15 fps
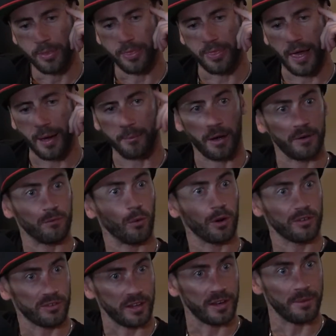that my
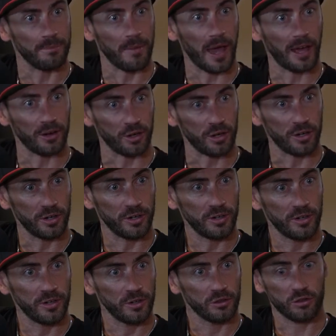voice didn't matter.
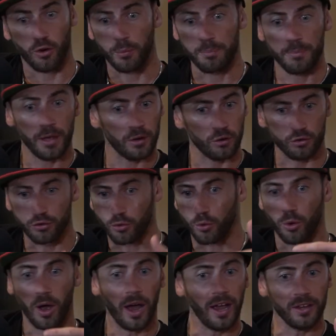So middle
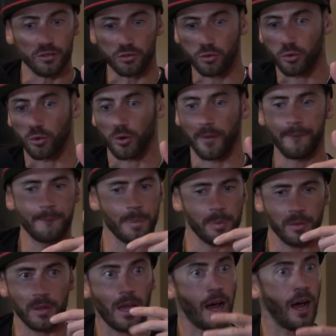school, high school,
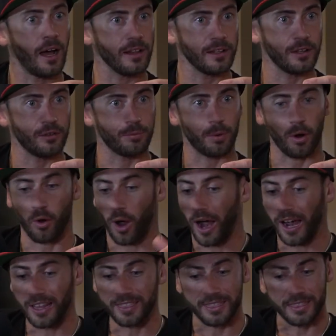college, bro,
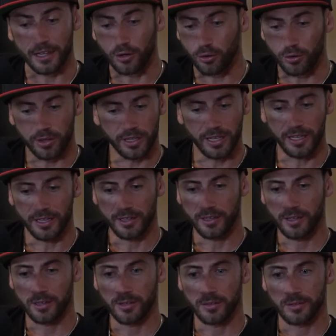I literally
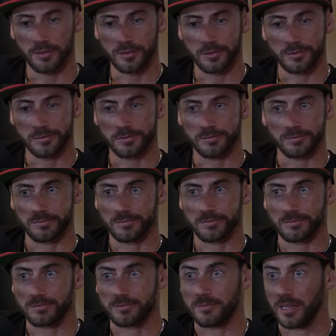
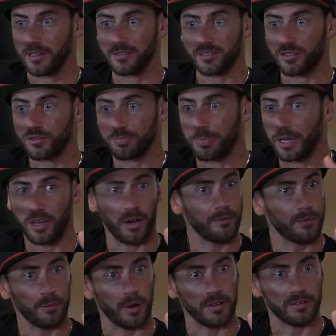didn't speak up
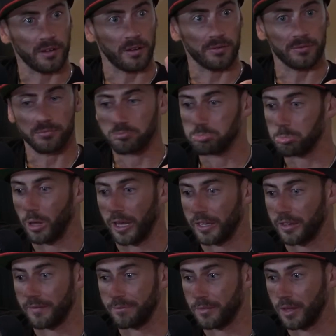for myself.
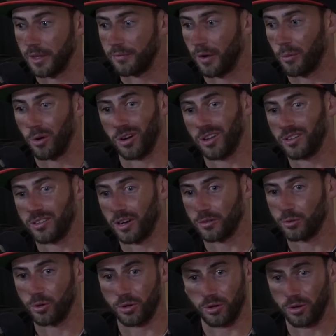Like, if I wanted to talk
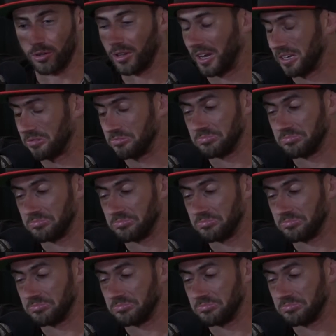to a girl, like